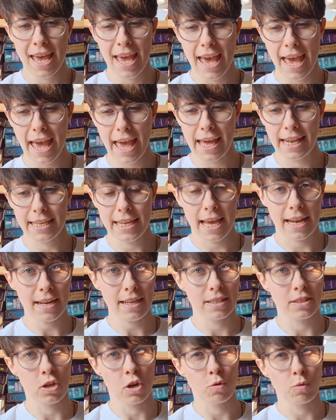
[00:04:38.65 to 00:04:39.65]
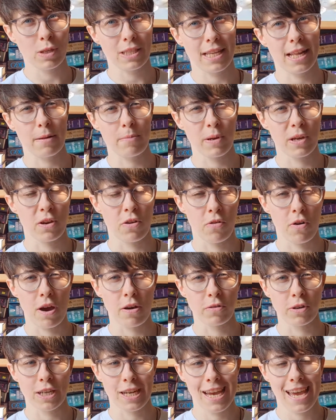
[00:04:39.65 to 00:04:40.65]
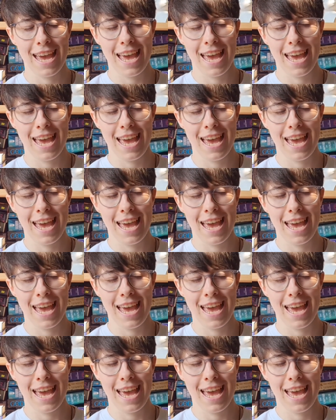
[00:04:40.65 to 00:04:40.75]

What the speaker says: and Anna is always helping her out.